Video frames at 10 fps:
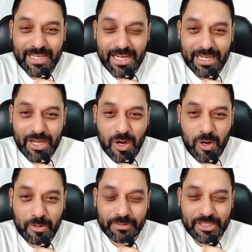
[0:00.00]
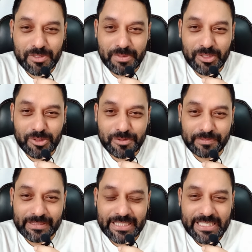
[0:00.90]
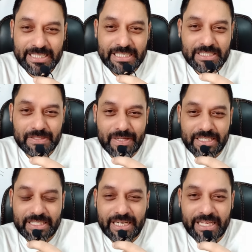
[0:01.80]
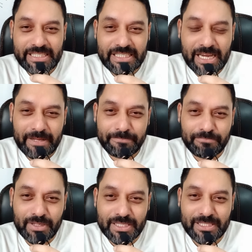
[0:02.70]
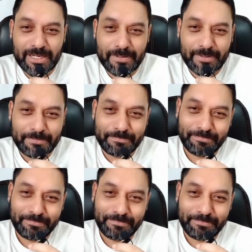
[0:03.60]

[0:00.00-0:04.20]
I hope this will be useful. So until the next time, ma salama.